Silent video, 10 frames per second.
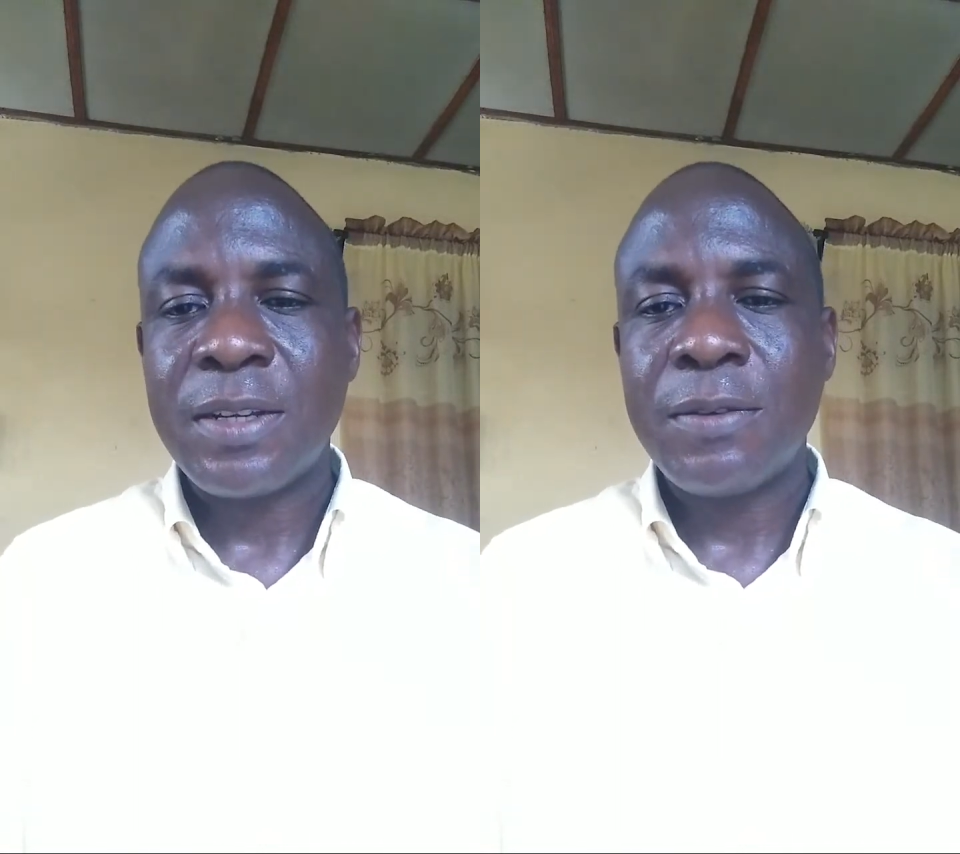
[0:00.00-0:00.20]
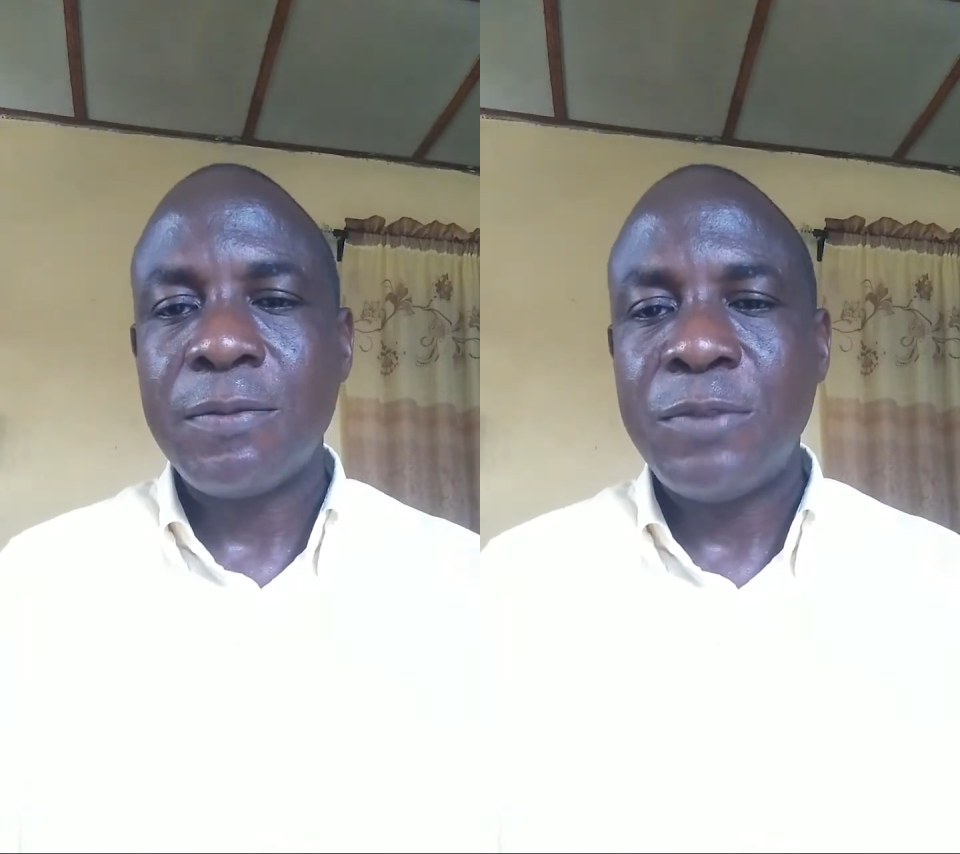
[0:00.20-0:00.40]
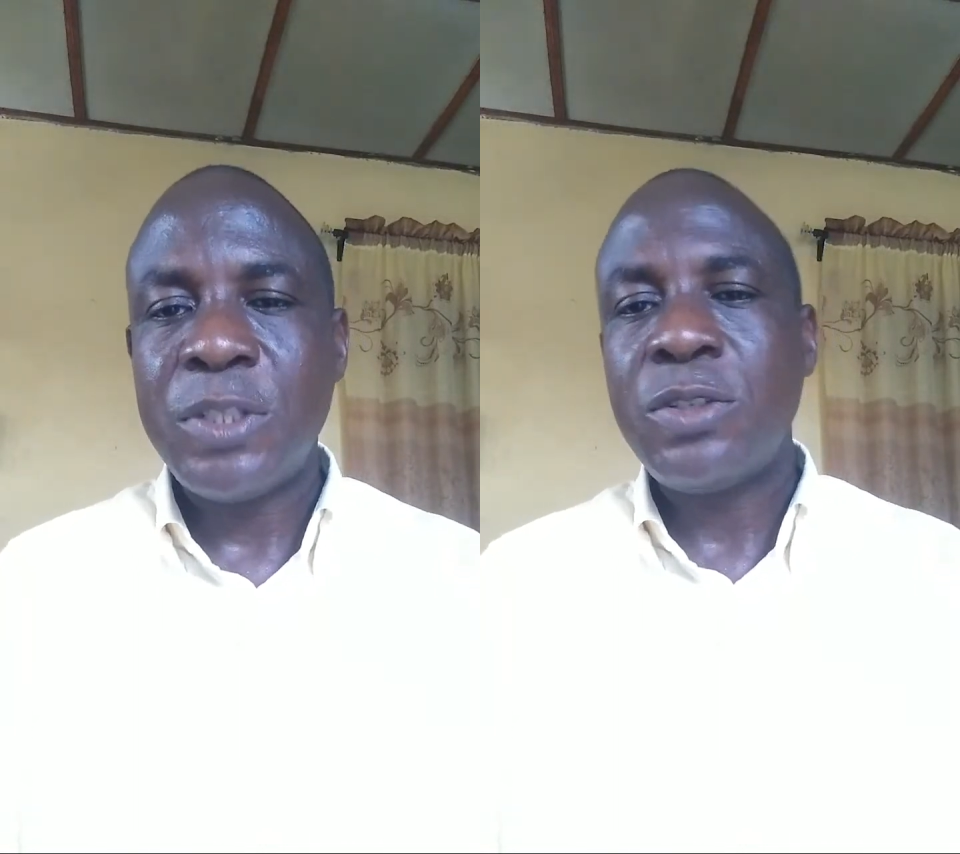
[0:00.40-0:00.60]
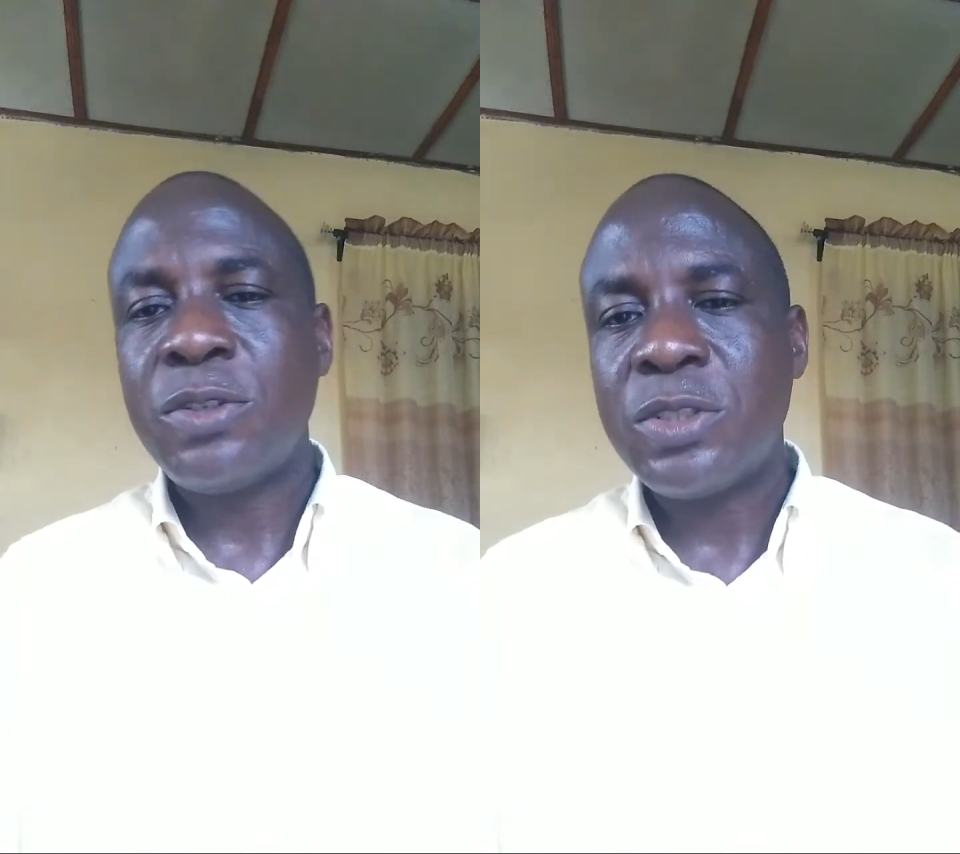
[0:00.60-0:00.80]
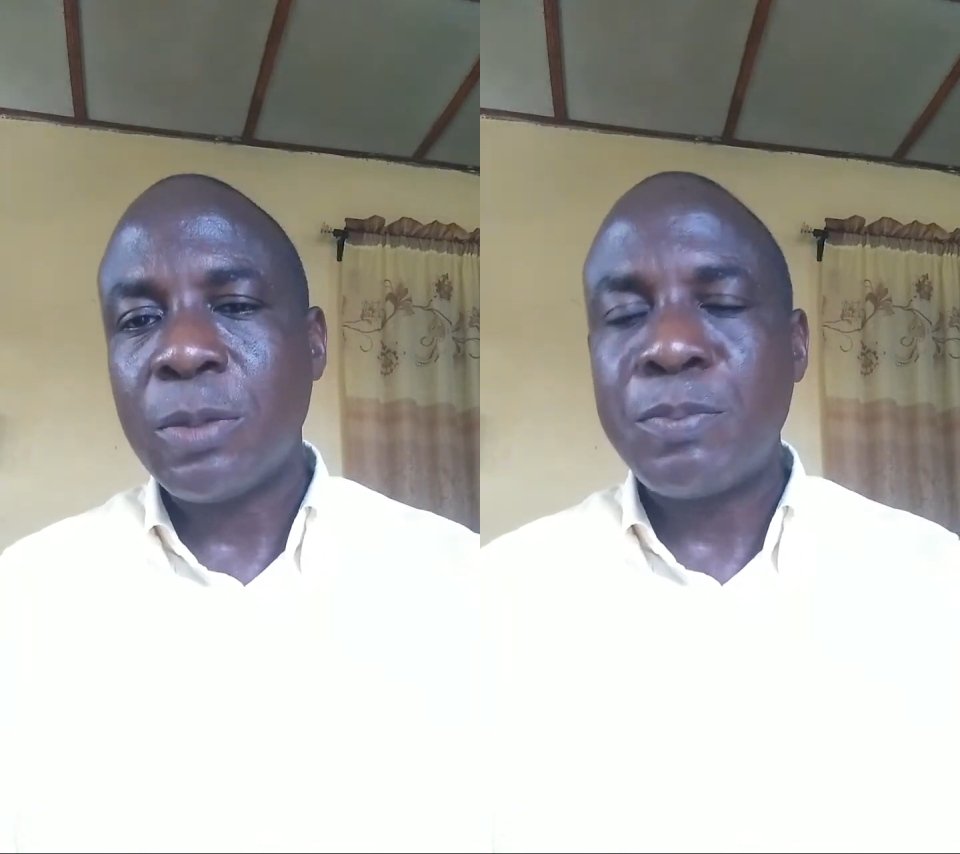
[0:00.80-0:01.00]

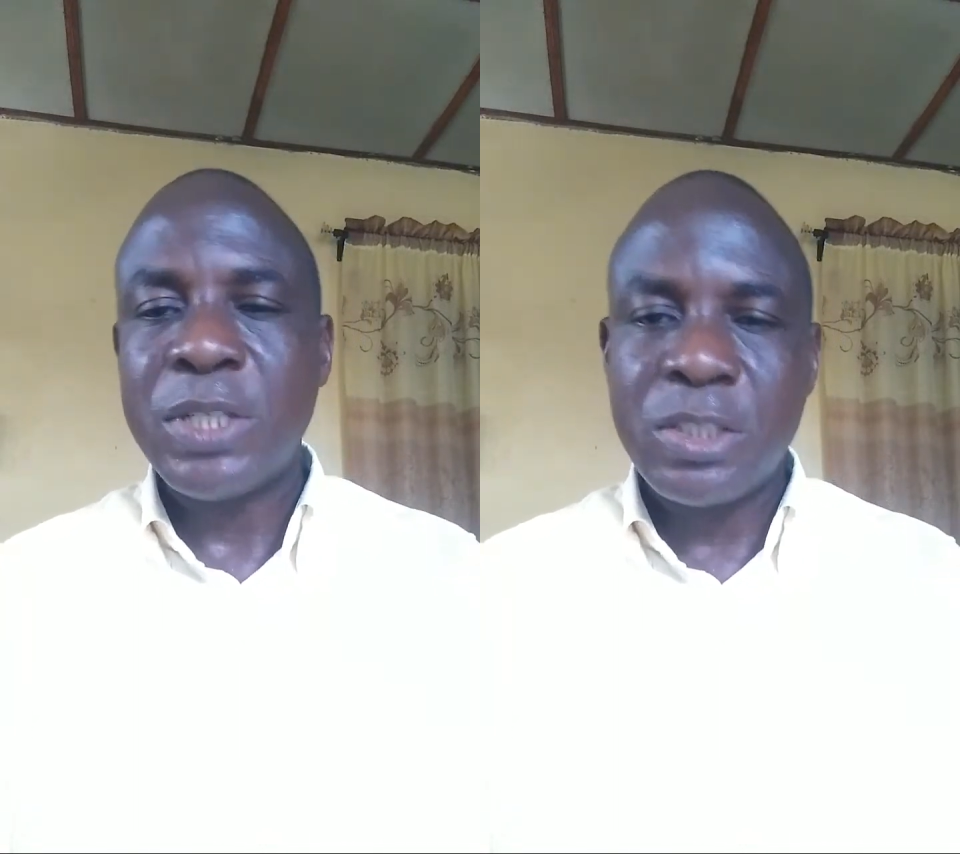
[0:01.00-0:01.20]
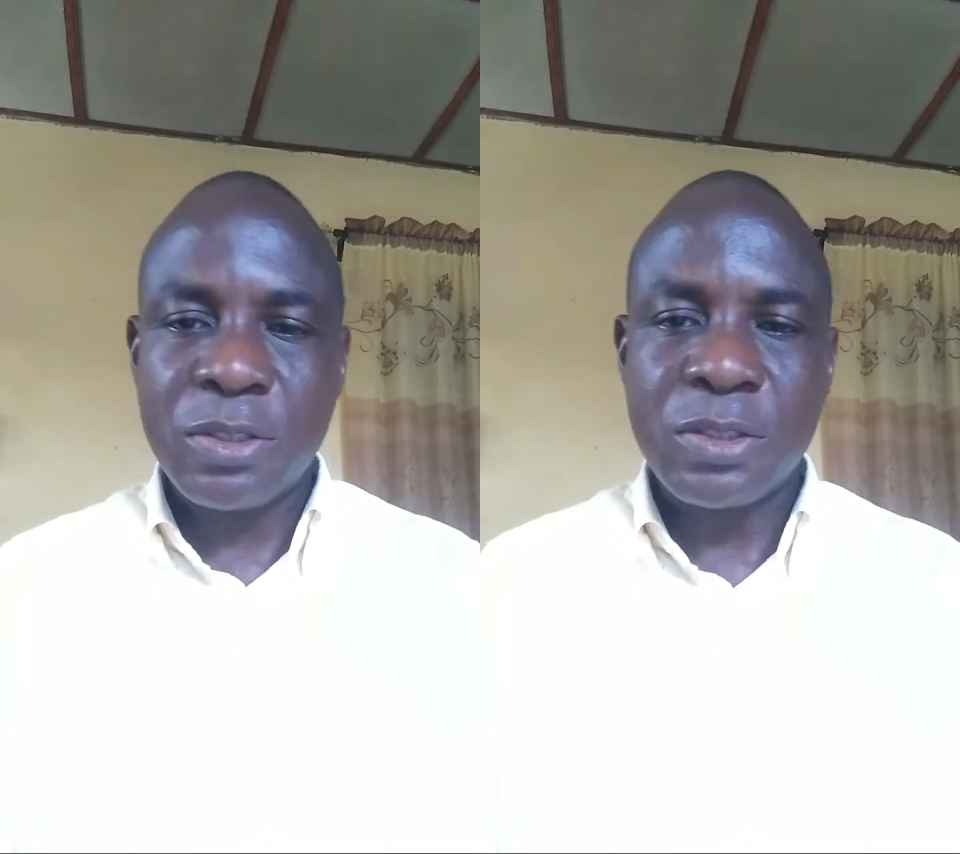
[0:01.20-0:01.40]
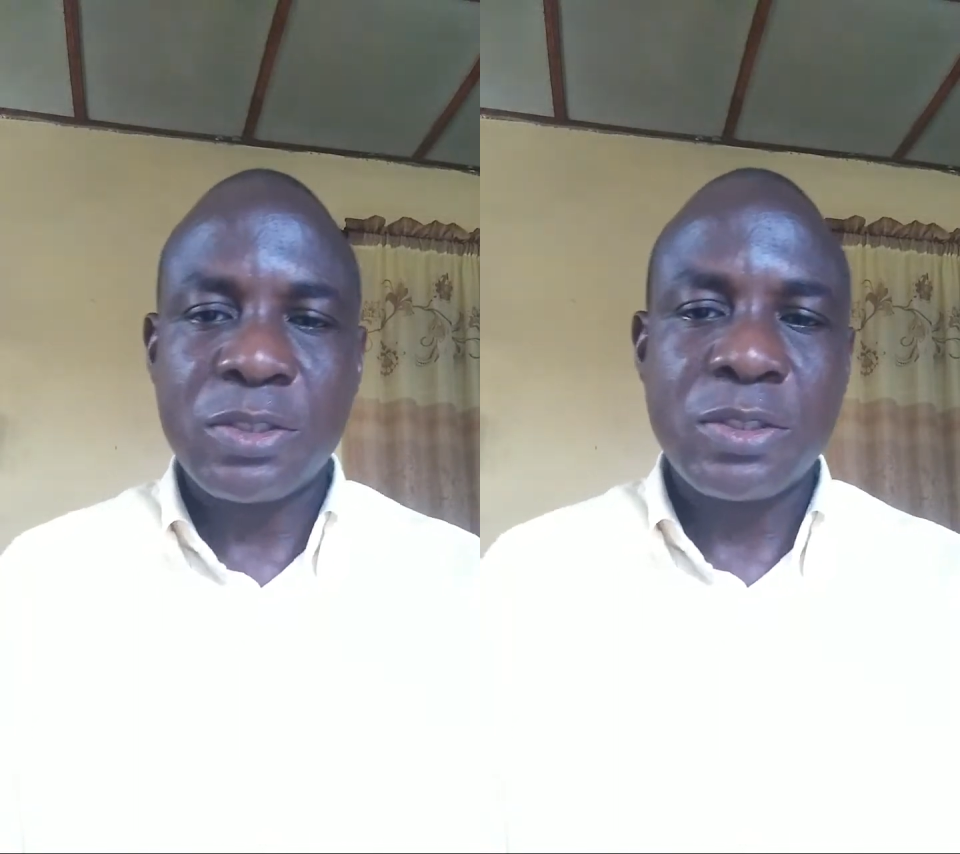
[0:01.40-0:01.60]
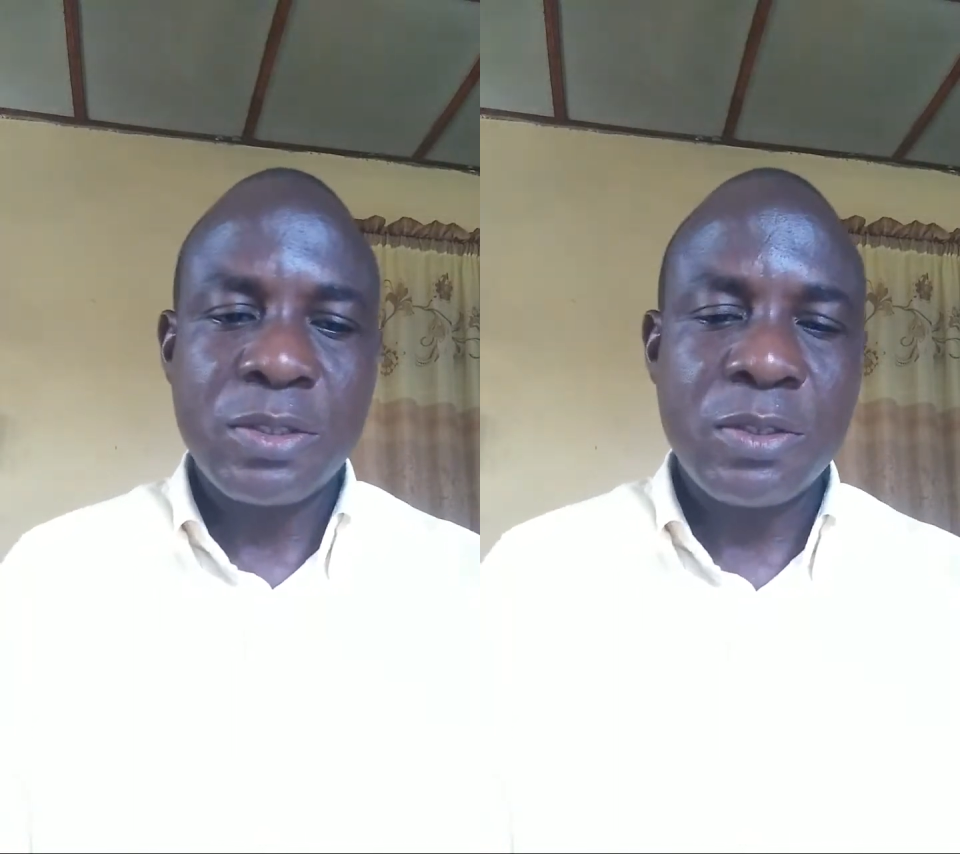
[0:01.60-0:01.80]
videos or pictures